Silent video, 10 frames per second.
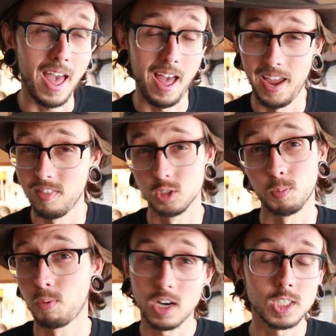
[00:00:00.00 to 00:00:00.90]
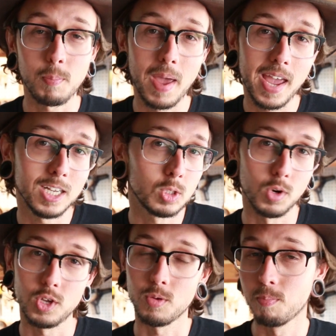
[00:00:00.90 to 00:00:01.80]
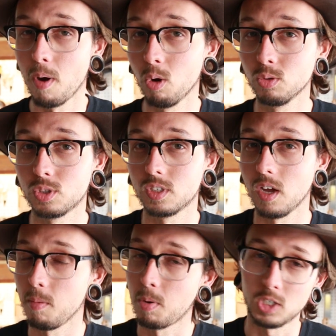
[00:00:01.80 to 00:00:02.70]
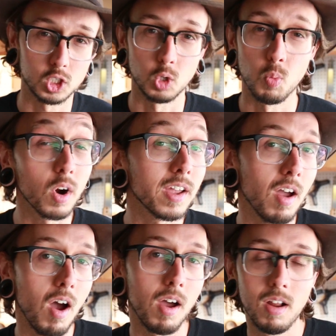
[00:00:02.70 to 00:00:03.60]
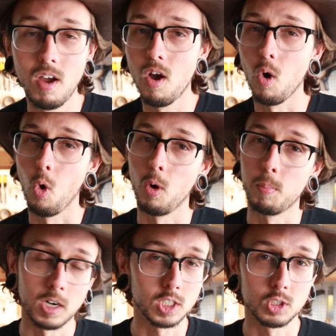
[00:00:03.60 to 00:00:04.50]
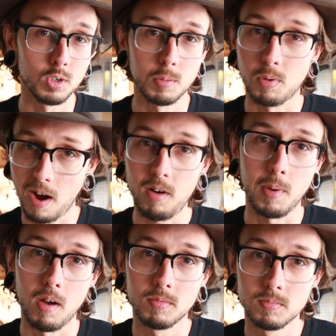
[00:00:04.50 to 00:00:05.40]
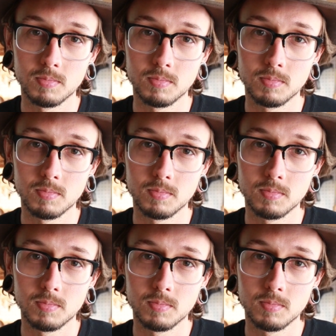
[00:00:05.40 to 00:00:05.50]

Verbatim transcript: uh, and there's a project page where you can post uh, projects you're working on or projects you're really proud about.